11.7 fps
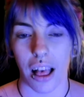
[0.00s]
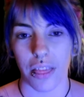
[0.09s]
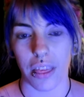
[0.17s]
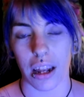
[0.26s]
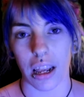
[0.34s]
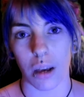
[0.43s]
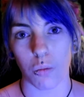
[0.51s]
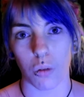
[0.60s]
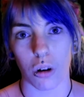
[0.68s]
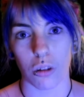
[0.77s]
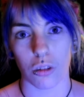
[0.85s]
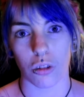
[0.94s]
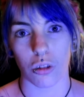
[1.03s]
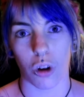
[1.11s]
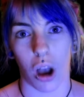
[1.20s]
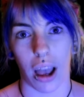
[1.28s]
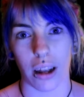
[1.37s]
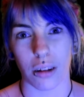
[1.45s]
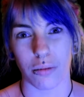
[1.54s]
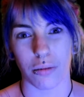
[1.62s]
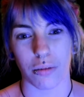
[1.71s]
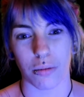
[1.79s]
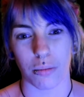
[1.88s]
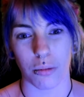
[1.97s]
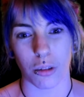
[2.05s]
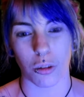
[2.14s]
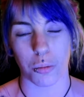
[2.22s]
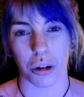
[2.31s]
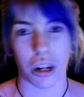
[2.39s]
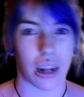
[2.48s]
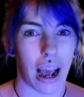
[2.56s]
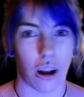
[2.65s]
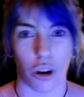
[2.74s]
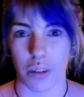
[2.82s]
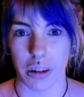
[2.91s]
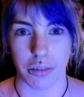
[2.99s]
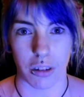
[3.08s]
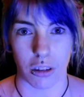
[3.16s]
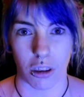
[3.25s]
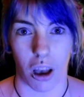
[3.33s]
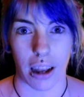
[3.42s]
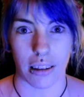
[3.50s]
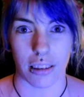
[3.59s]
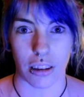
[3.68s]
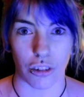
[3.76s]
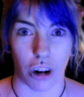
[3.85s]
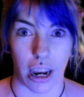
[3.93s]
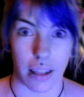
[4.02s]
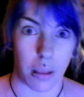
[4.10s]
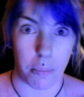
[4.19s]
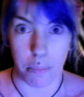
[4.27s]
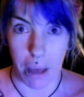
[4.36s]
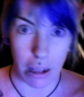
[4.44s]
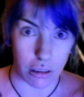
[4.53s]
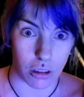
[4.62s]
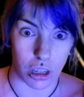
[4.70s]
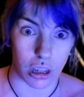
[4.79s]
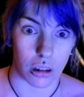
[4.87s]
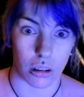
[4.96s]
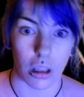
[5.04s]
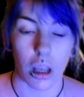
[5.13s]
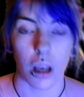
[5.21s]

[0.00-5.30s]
than it was to kind of spread it out over different sites and try and get the best deal,